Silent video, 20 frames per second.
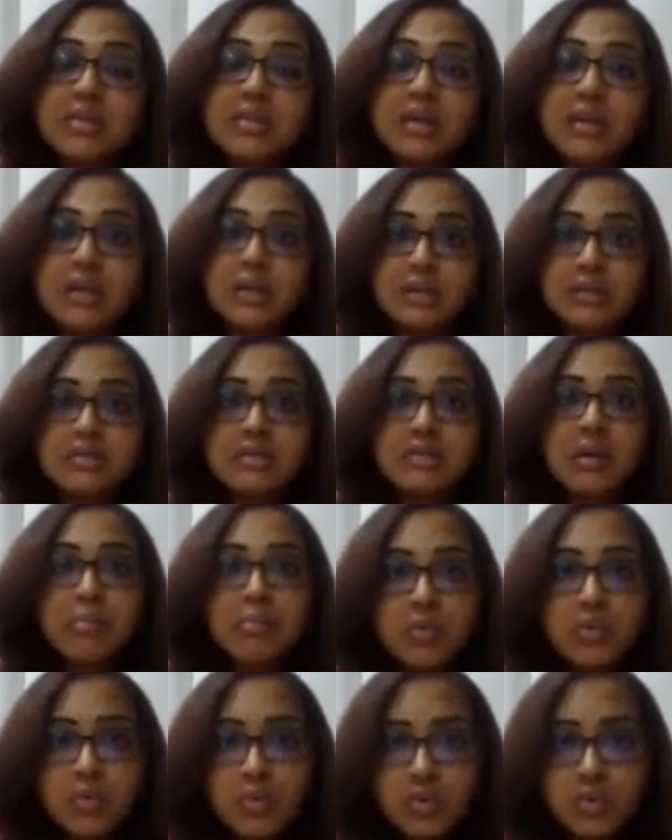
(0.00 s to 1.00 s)
it is a
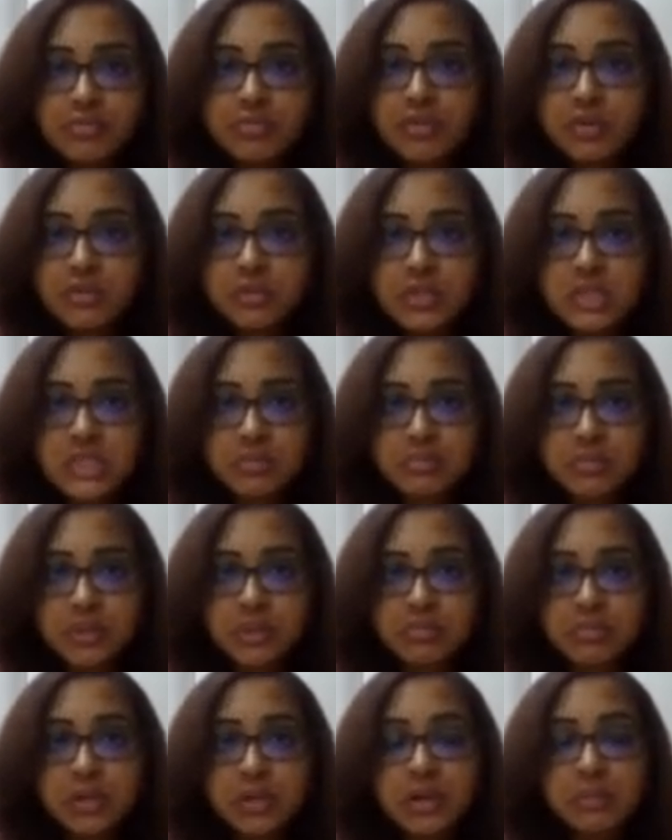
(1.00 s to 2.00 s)
boon for these
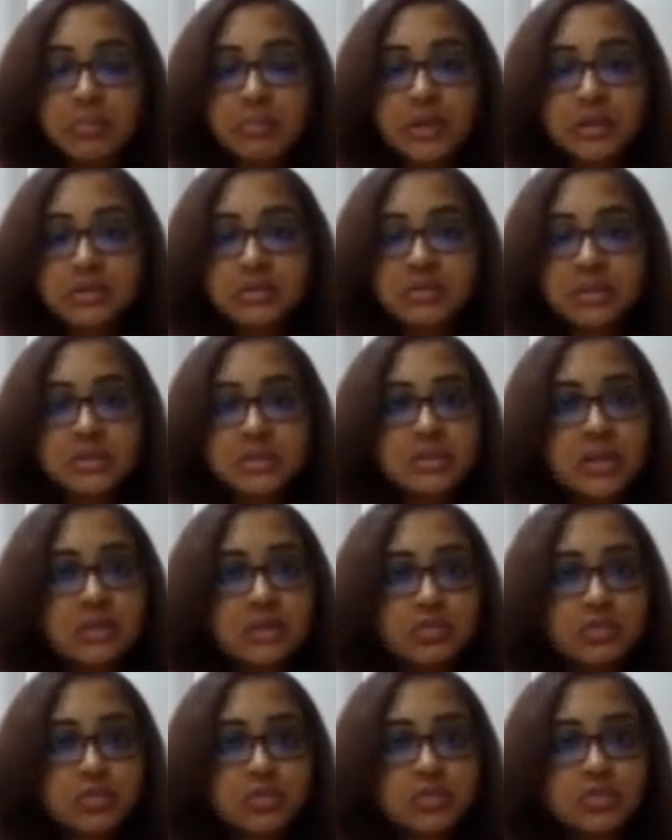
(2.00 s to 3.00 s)
people, because
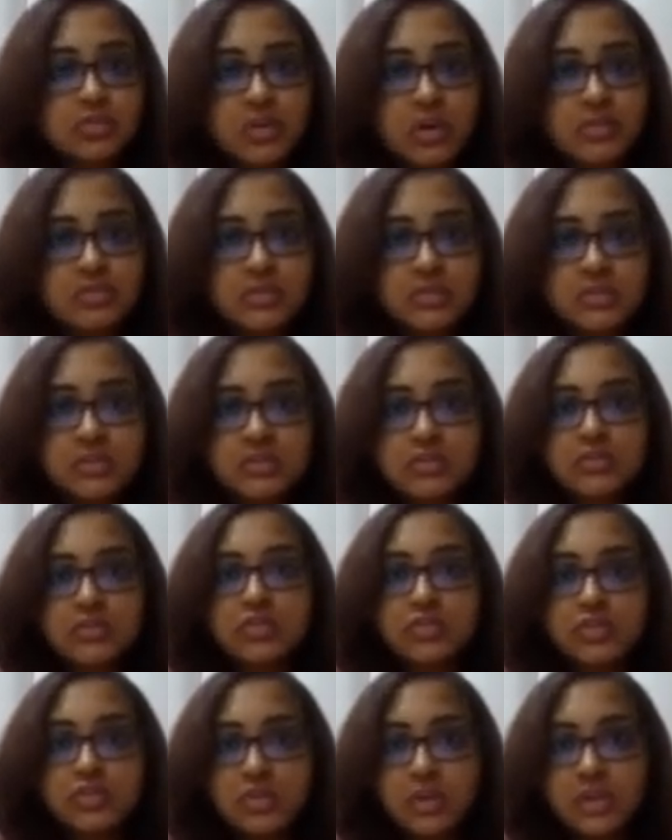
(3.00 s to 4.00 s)
extension services
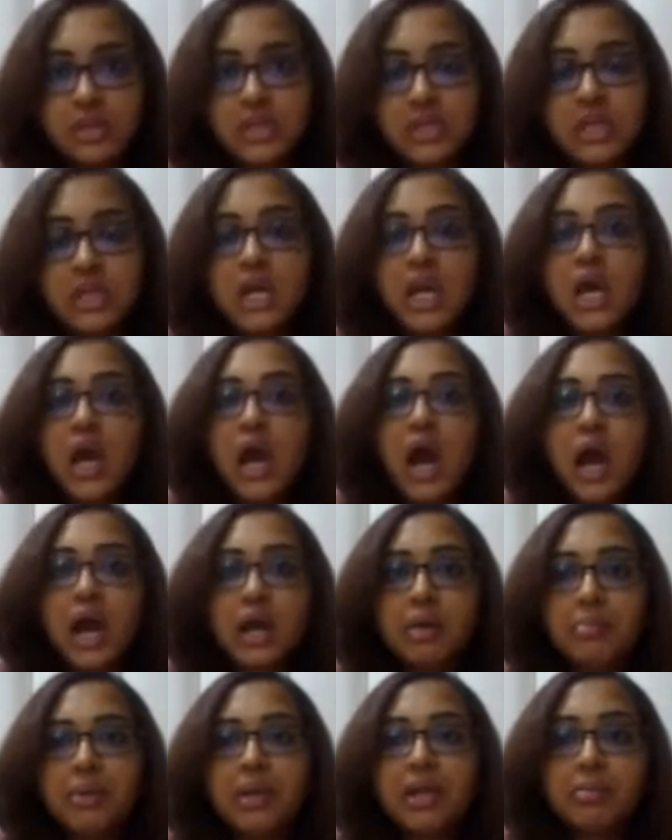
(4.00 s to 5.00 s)
usually
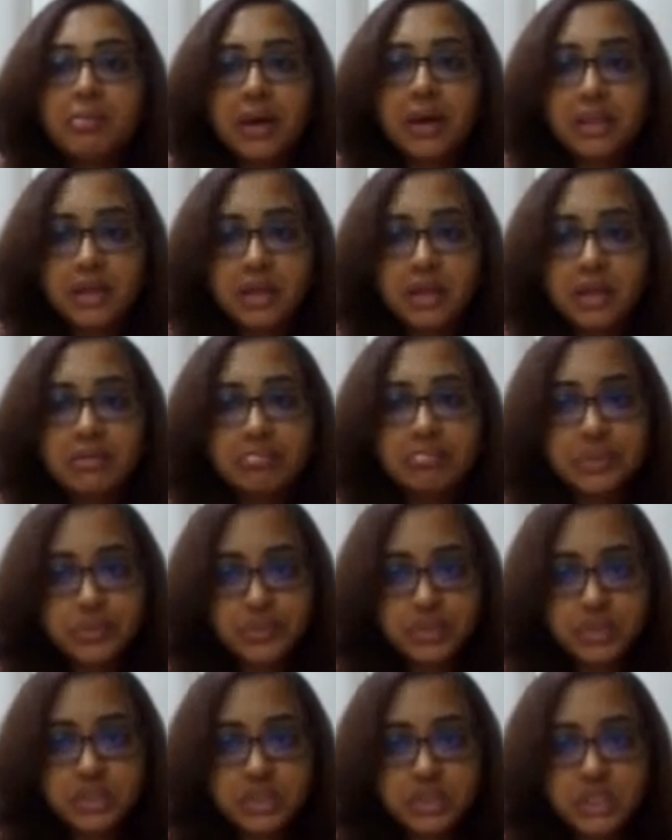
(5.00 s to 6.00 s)
are paid by the
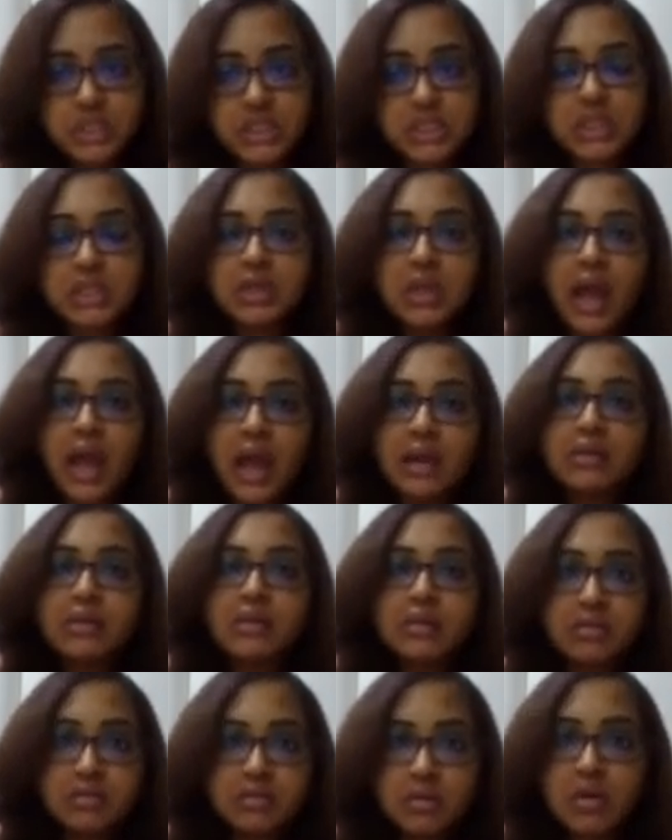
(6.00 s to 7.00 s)
community and
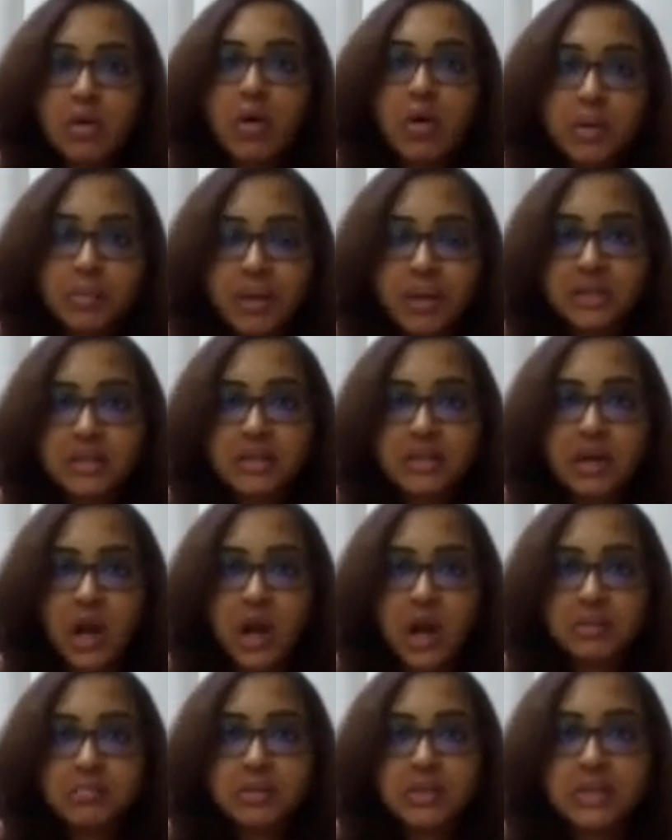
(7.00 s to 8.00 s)
or by the
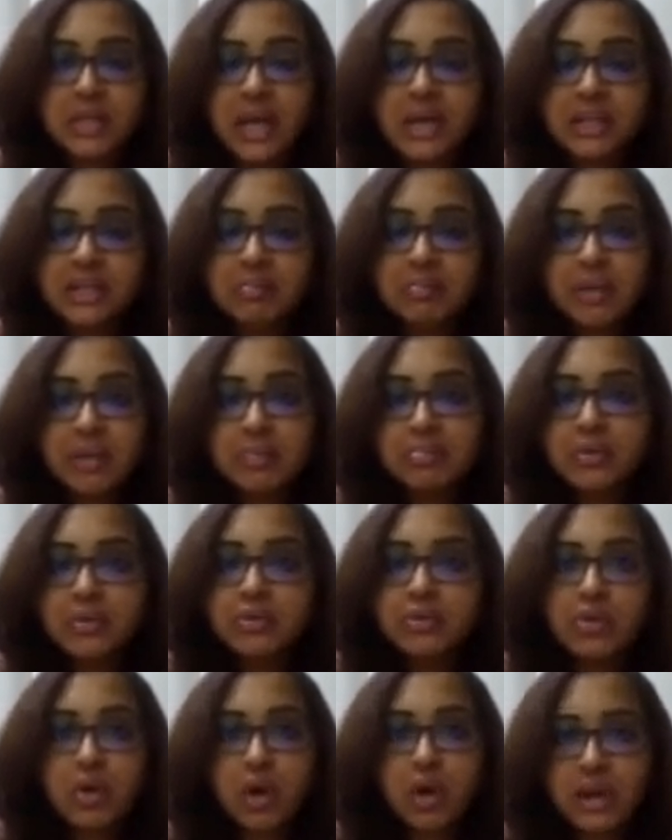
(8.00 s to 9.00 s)
government, and the people
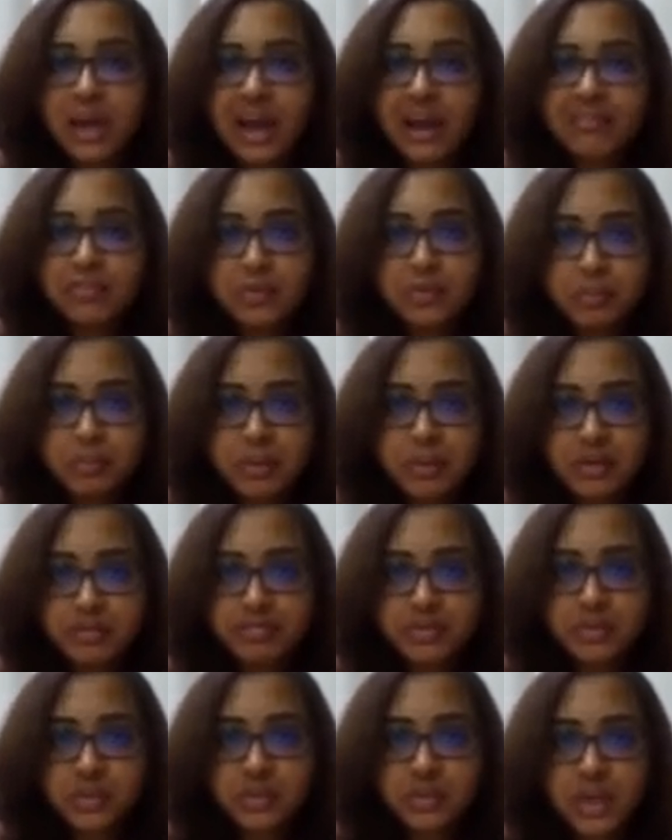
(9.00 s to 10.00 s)
do not have to pay
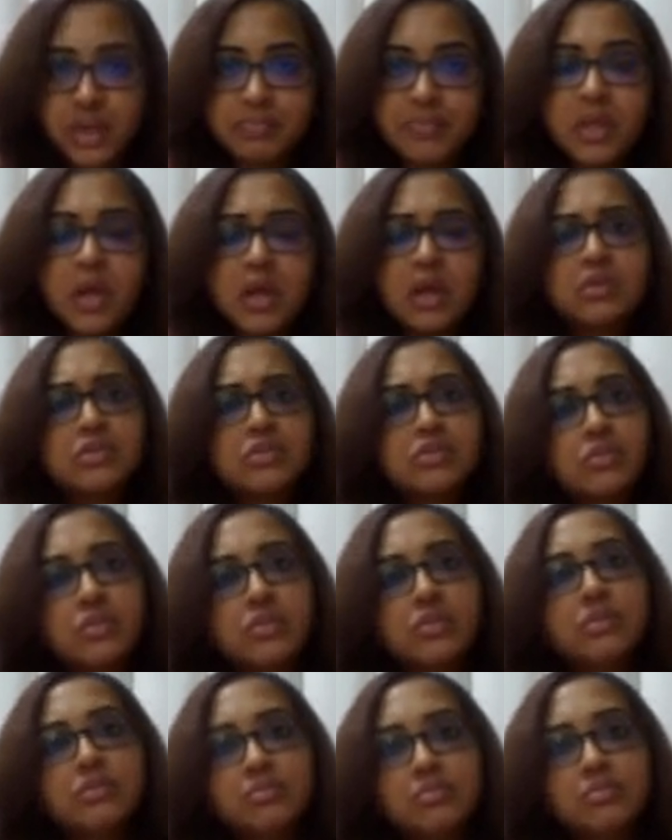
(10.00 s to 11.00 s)
for them.
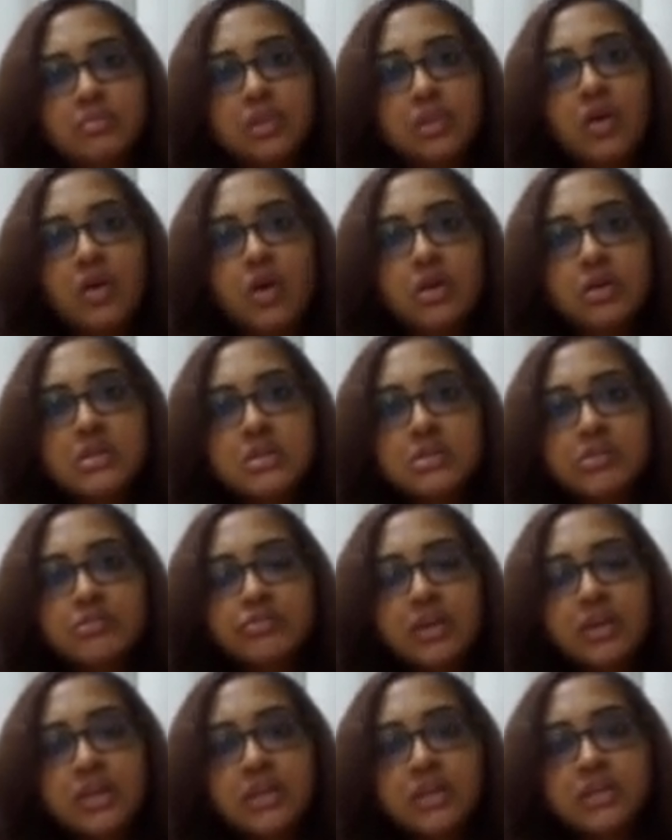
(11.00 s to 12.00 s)
So the cost
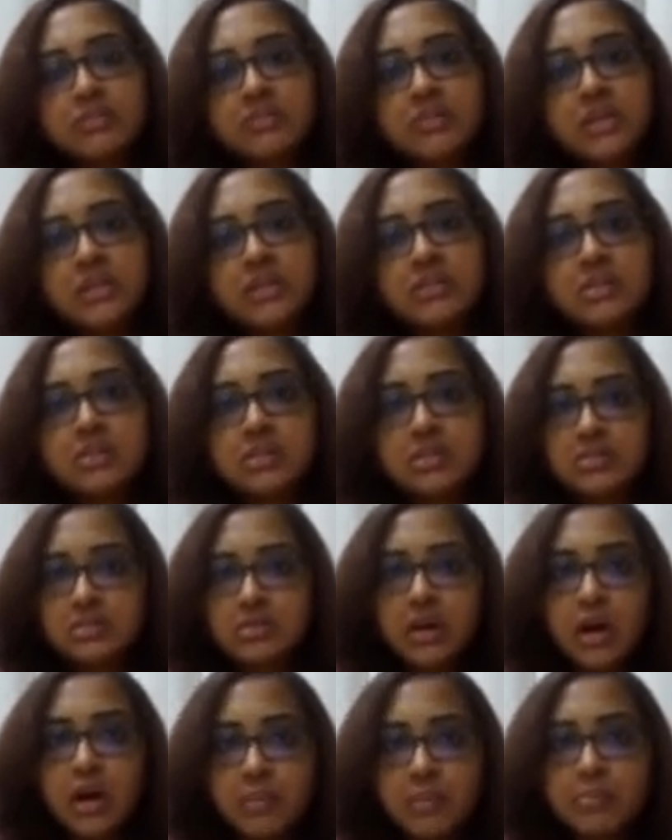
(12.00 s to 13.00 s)
effectiveness is
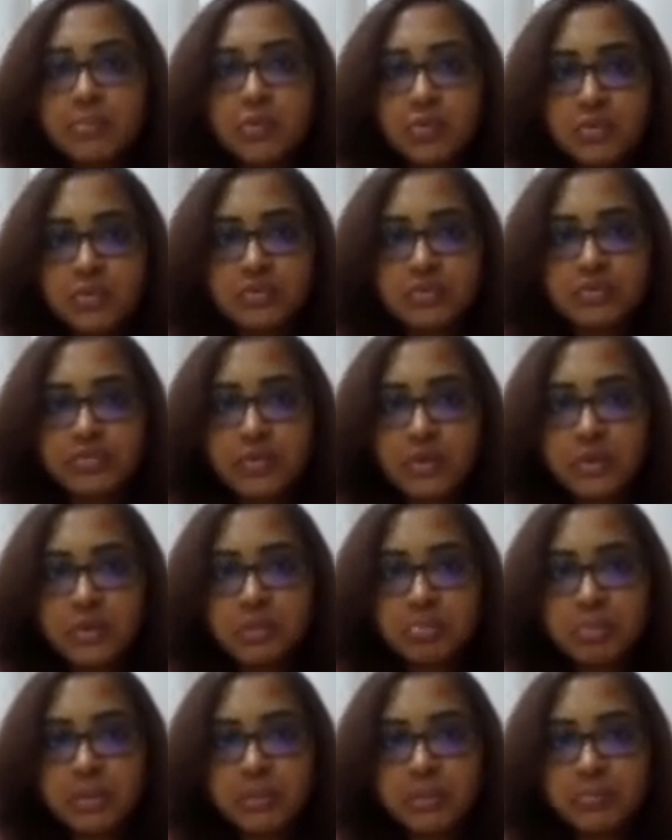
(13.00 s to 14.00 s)
a boon for the
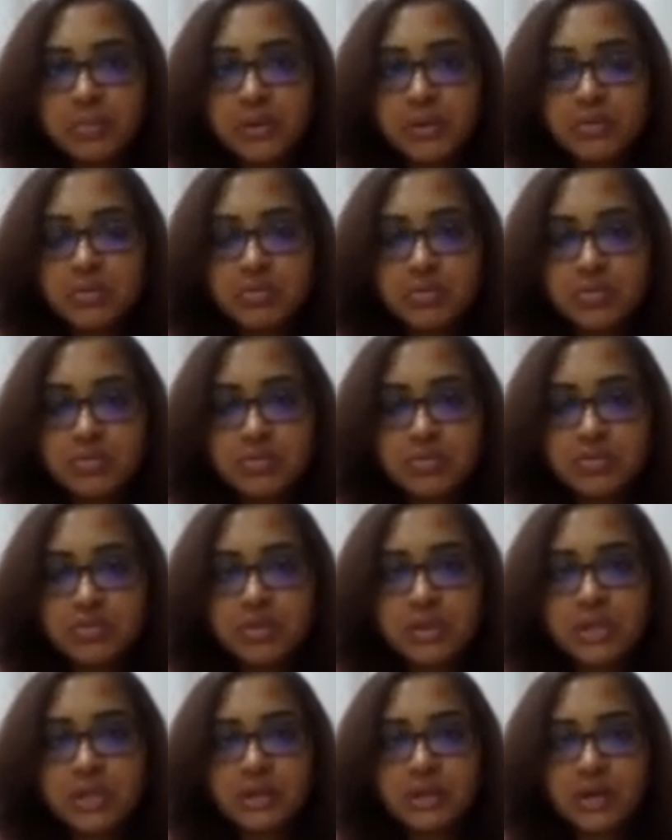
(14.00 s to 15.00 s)
people who
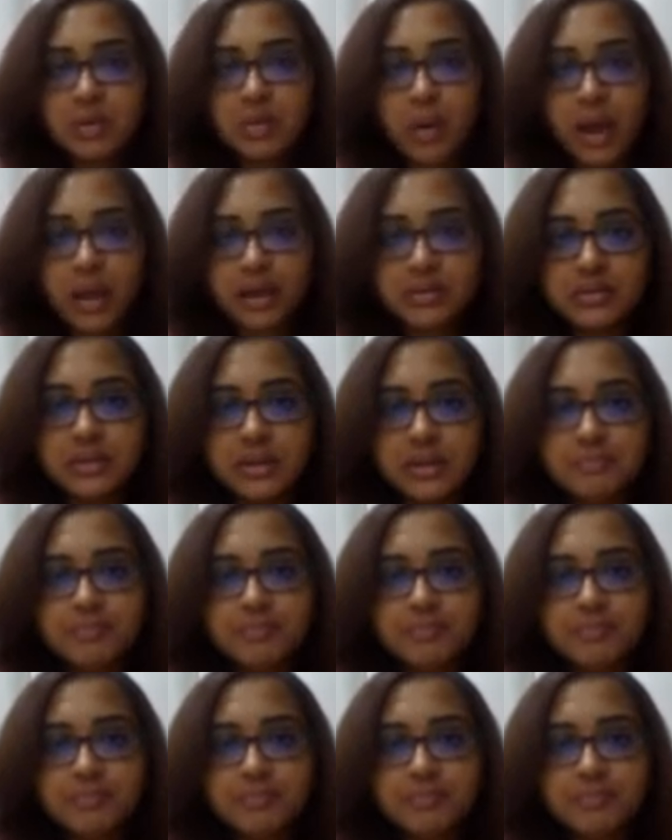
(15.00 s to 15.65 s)
usually require them.